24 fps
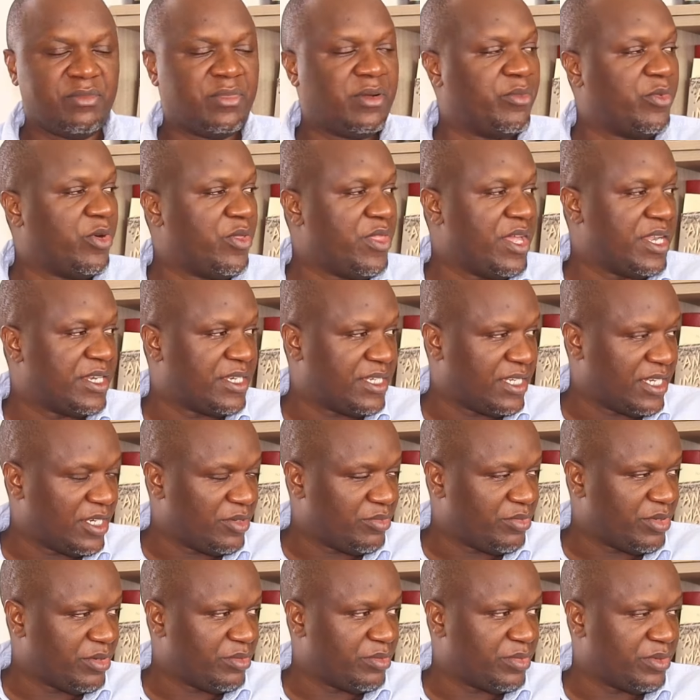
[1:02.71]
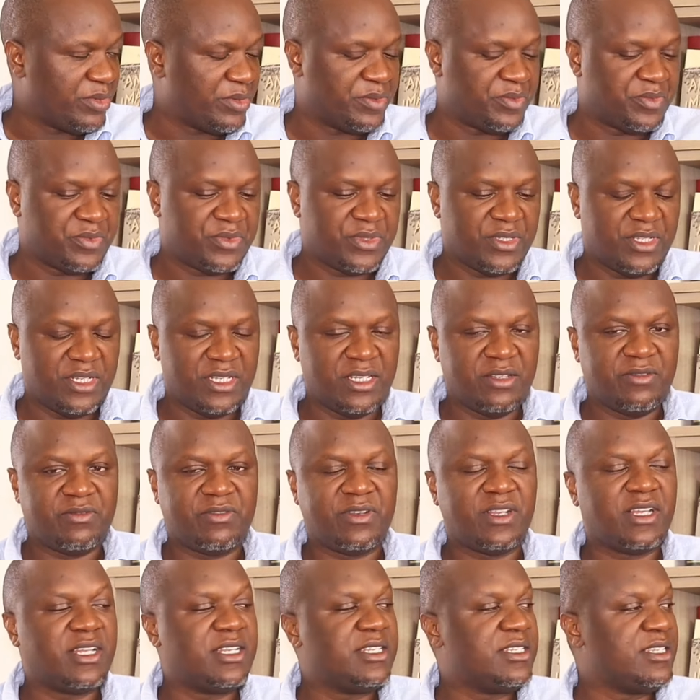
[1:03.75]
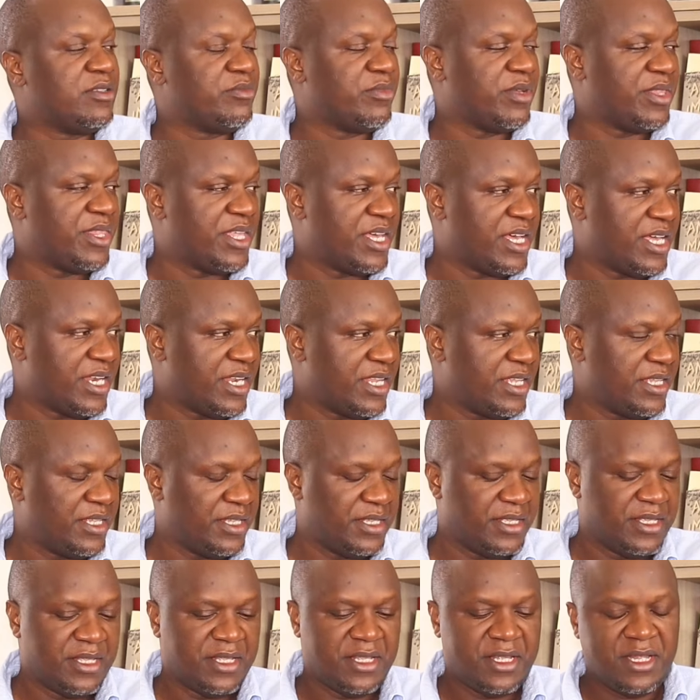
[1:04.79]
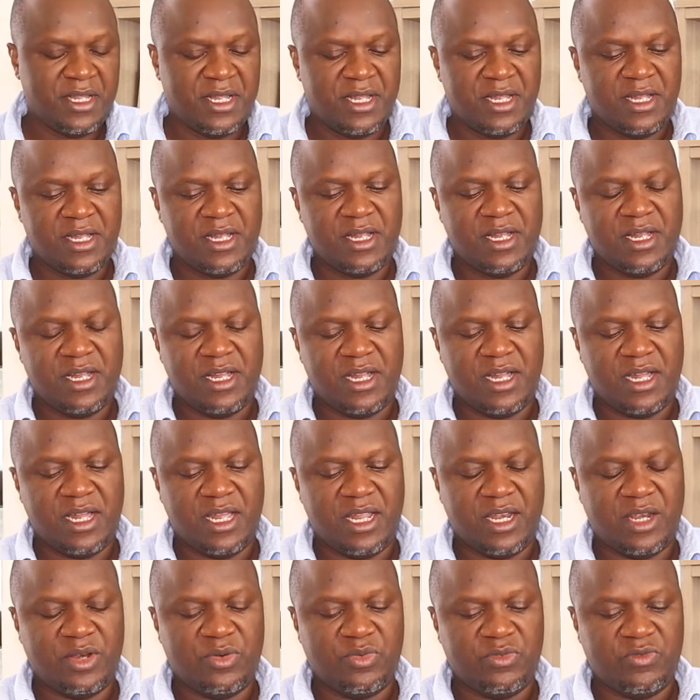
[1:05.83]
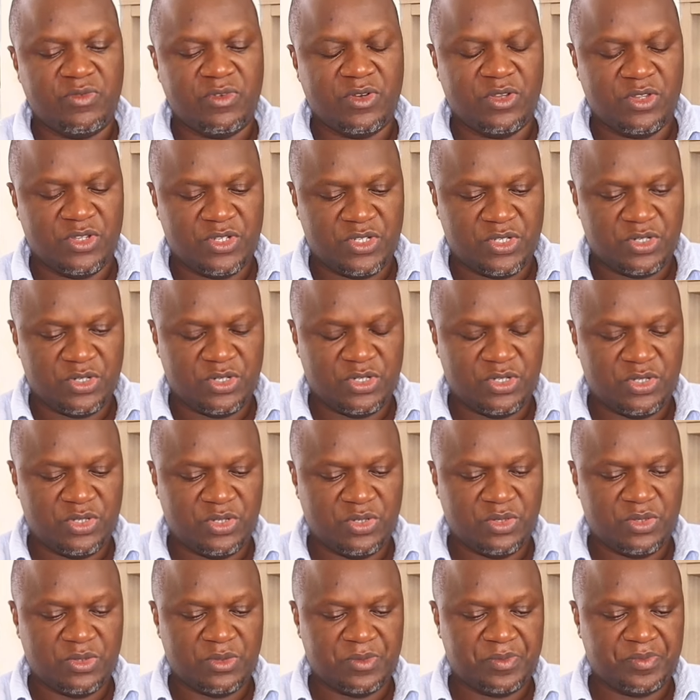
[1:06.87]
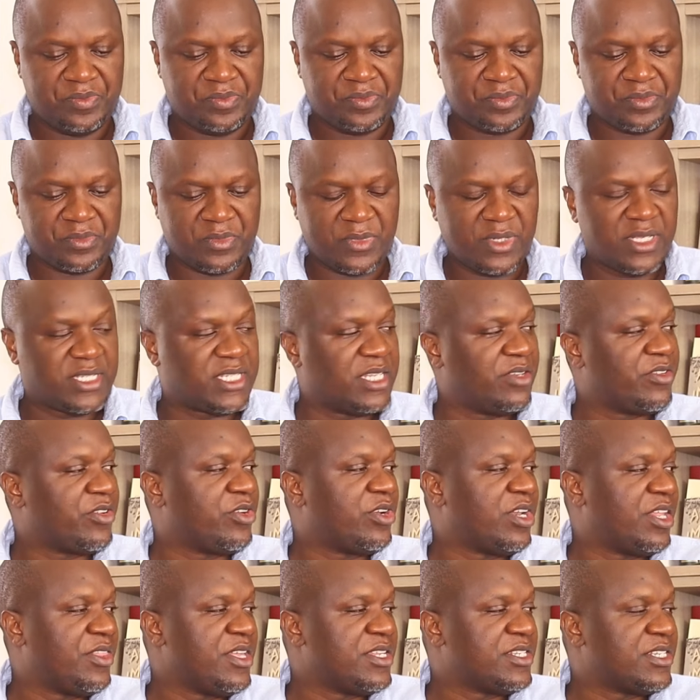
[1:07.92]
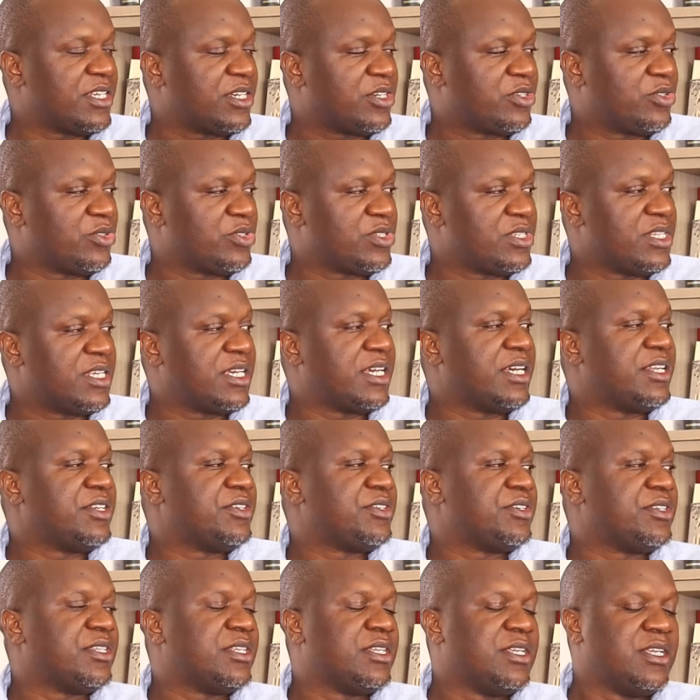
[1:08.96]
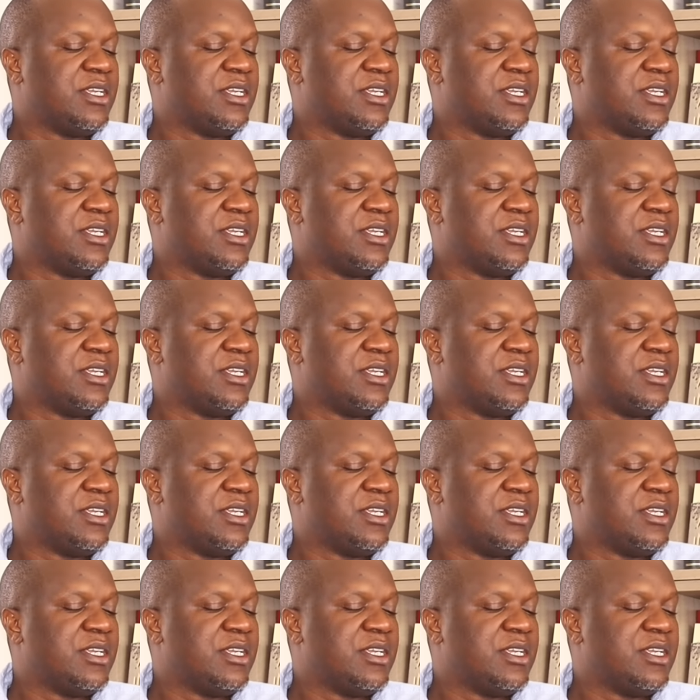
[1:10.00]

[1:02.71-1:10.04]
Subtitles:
more than 10 people in the floods in Mathare. Mm-hmm. And we've lost also several others across the country.